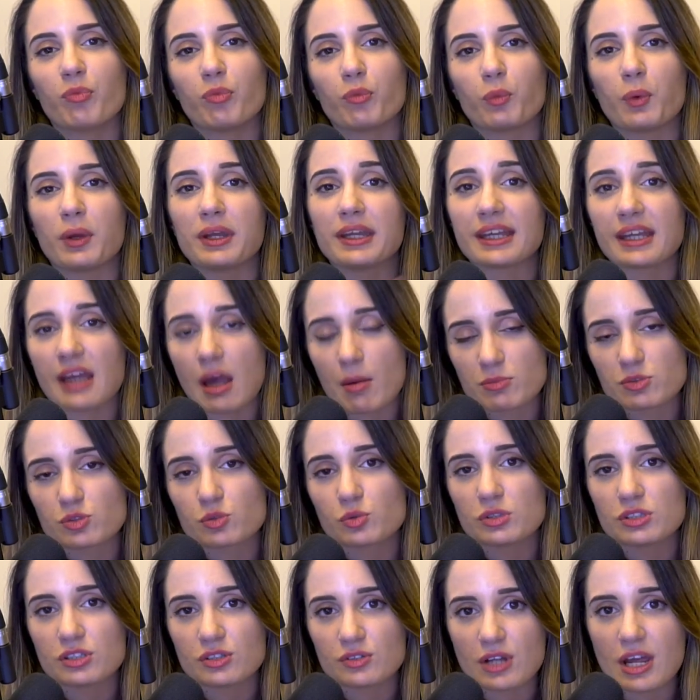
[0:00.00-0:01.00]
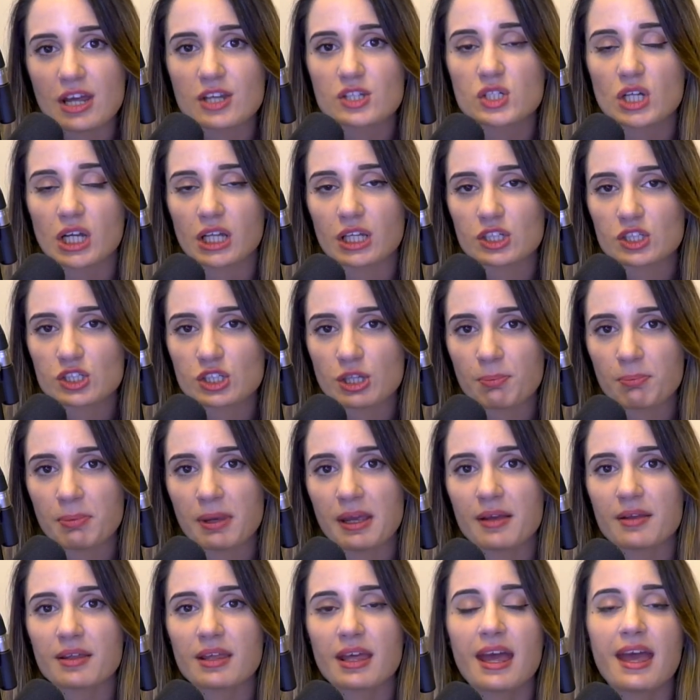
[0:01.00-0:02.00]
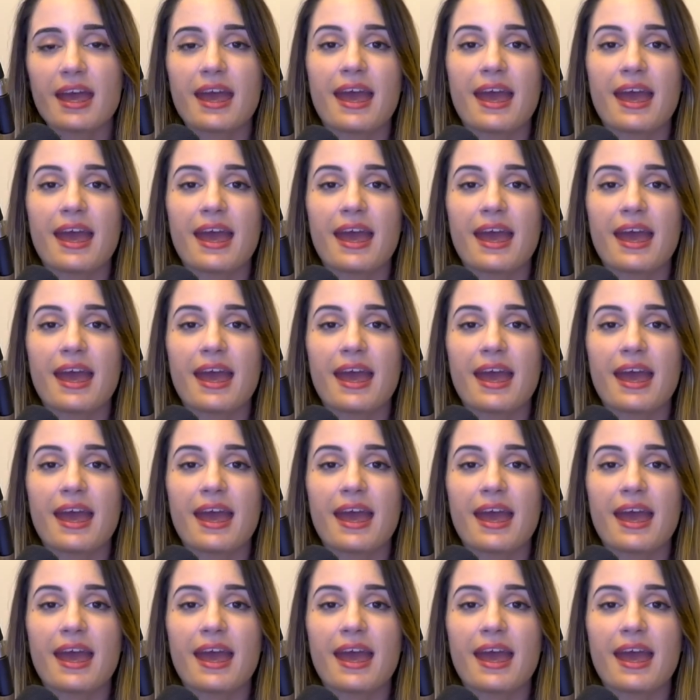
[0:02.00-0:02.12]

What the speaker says: when it comes to international shipping.